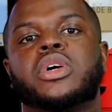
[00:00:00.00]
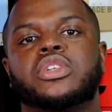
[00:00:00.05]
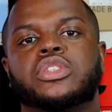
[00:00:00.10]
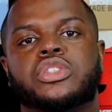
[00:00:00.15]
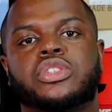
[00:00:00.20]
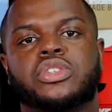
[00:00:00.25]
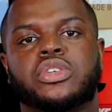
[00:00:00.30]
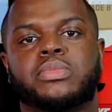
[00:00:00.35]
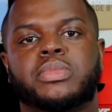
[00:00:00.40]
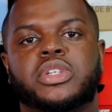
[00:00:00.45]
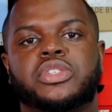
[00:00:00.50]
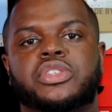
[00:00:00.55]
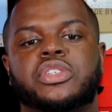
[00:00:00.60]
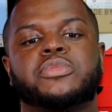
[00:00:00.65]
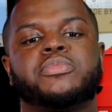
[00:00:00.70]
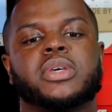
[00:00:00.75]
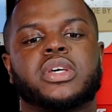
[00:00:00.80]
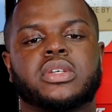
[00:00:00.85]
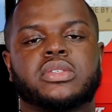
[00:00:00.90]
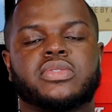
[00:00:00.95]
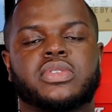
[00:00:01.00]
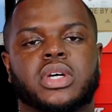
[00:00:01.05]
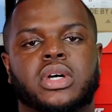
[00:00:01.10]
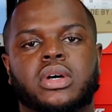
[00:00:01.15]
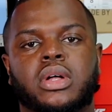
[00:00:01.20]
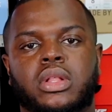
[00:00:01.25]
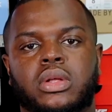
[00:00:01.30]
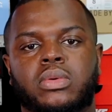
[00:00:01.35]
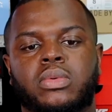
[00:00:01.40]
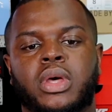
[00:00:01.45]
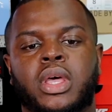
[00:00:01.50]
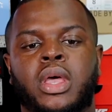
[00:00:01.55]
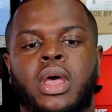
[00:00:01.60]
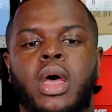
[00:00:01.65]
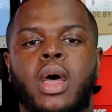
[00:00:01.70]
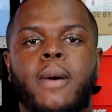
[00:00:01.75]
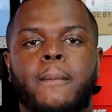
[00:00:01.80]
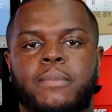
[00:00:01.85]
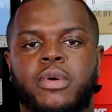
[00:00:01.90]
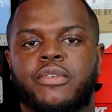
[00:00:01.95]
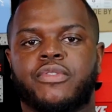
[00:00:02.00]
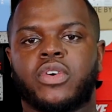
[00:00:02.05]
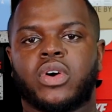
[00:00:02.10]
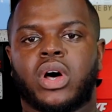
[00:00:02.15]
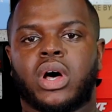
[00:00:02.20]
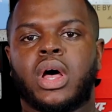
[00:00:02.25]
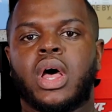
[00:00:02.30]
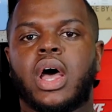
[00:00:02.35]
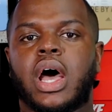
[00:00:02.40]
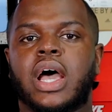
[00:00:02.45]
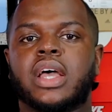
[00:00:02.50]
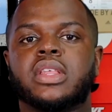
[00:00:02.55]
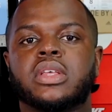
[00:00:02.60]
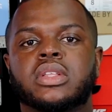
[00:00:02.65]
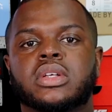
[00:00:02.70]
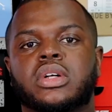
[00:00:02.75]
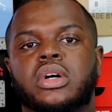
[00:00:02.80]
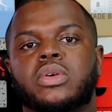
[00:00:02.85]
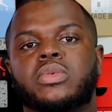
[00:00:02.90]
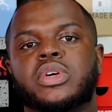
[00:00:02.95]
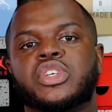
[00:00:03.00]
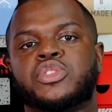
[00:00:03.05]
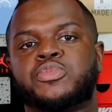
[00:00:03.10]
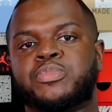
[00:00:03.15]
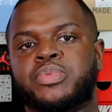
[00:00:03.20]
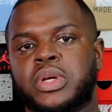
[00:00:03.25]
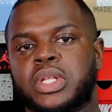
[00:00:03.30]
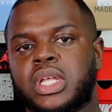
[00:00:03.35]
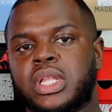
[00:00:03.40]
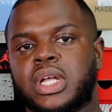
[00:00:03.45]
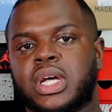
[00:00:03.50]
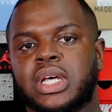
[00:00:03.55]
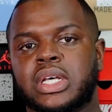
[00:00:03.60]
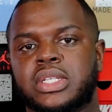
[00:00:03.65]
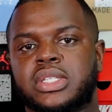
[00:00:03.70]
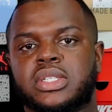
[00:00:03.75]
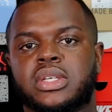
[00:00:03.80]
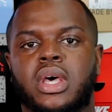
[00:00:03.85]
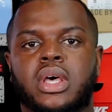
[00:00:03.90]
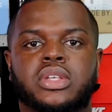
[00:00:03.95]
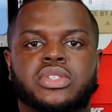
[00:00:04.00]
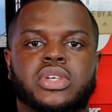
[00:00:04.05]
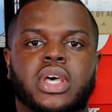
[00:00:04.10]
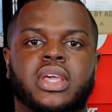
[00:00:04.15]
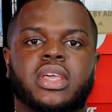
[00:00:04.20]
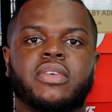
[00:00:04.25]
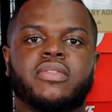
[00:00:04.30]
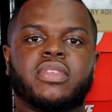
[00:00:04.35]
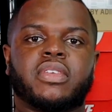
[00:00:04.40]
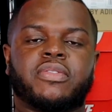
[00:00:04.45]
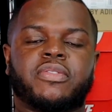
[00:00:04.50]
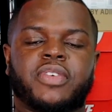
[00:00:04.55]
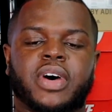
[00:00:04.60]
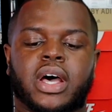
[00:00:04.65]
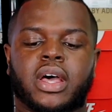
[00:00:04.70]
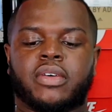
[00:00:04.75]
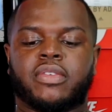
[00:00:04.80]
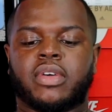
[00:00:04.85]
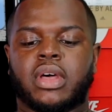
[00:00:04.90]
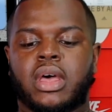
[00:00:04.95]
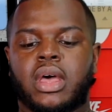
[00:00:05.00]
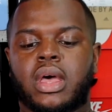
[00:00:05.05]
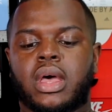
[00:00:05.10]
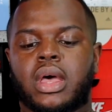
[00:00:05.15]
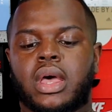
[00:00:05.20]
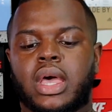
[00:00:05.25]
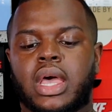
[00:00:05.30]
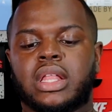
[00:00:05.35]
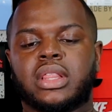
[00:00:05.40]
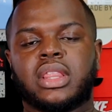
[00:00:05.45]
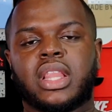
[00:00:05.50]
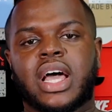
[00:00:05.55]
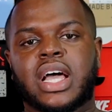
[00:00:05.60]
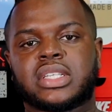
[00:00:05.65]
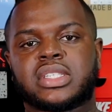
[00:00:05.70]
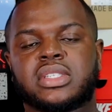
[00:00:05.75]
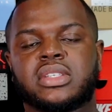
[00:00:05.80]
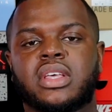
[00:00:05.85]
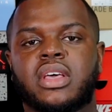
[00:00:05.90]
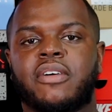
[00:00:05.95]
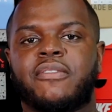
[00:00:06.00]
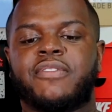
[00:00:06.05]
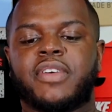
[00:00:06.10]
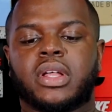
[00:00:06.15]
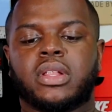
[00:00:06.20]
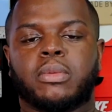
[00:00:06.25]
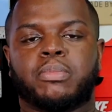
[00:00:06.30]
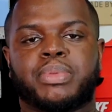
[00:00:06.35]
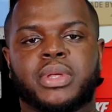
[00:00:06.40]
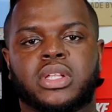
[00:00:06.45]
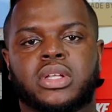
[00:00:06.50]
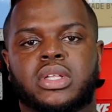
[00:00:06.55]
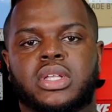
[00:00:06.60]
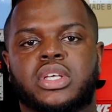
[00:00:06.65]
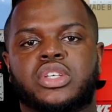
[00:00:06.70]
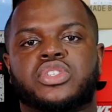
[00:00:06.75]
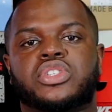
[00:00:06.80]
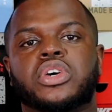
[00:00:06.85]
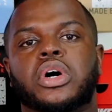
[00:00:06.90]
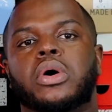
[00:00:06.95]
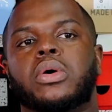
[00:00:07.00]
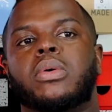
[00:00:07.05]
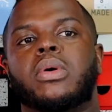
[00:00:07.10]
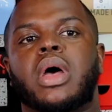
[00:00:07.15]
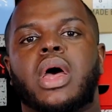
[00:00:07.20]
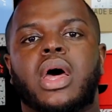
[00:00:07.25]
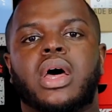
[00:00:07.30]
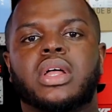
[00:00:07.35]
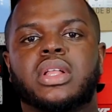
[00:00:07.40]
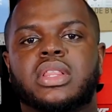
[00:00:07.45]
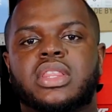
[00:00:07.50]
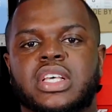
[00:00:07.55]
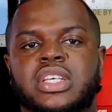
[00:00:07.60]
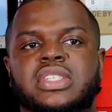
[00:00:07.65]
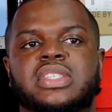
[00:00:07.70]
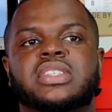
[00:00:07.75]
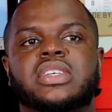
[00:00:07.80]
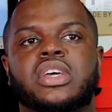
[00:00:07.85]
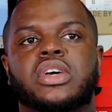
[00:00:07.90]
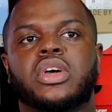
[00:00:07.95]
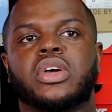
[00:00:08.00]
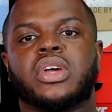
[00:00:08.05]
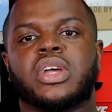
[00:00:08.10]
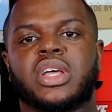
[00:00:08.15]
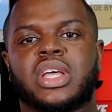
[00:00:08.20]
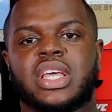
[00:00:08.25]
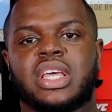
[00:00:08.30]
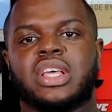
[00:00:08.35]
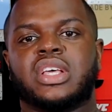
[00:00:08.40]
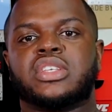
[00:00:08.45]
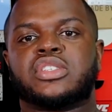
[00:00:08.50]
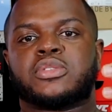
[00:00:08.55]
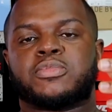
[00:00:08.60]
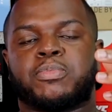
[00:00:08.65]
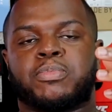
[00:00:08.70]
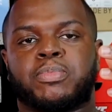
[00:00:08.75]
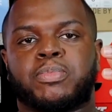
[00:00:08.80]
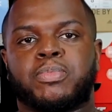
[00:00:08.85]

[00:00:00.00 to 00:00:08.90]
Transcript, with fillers: consumers just because of the colorway. But overall, I think the colorway is pretty nice. So I give it a 5. And lastly, availability. So this sneaker is